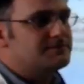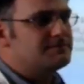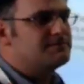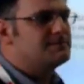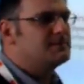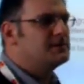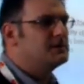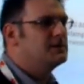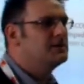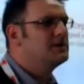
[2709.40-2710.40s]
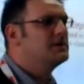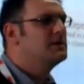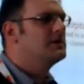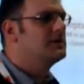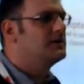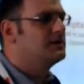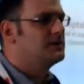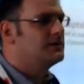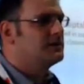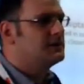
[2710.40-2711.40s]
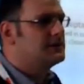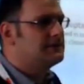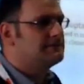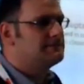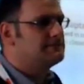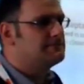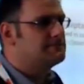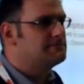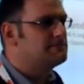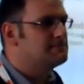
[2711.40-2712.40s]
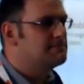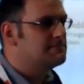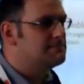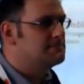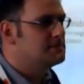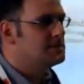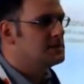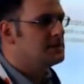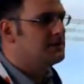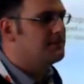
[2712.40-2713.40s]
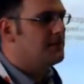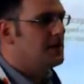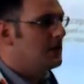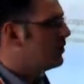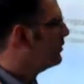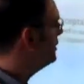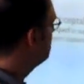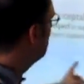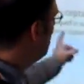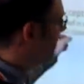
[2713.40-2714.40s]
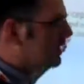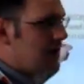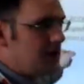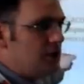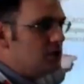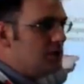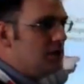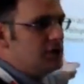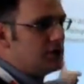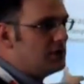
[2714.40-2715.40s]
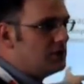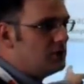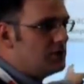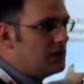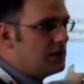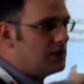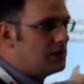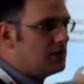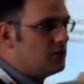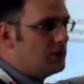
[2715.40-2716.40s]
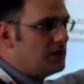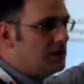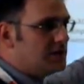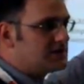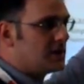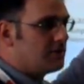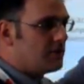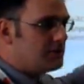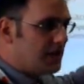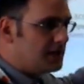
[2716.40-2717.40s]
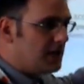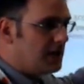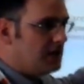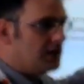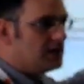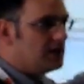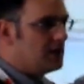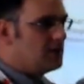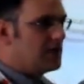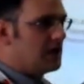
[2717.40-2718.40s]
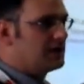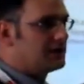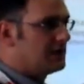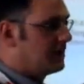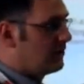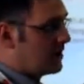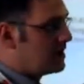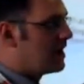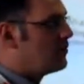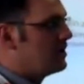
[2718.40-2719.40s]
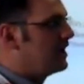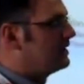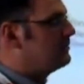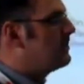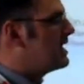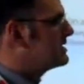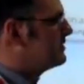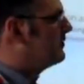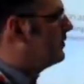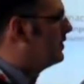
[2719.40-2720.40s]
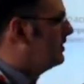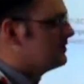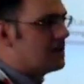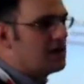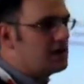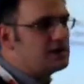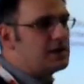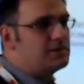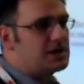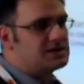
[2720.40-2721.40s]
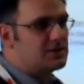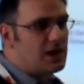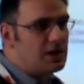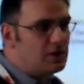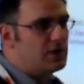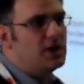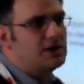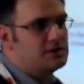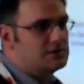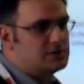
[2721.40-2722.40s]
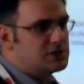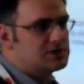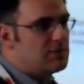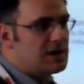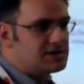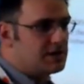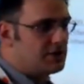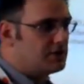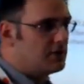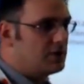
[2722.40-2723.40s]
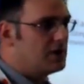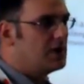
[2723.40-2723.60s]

the uh, summing. So if you sum them blindly, wouldn't you when we do aggregate util and schedutil, we start from deadline. Then we get, uh, right now we get max for, if there are real-time tasks running, we get just max and return.